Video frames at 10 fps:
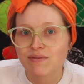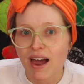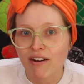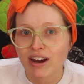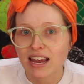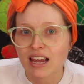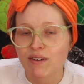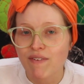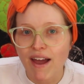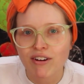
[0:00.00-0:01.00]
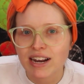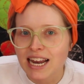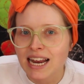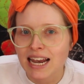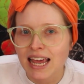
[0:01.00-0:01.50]
very, very
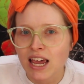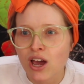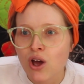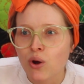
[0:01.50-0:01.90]
neatly,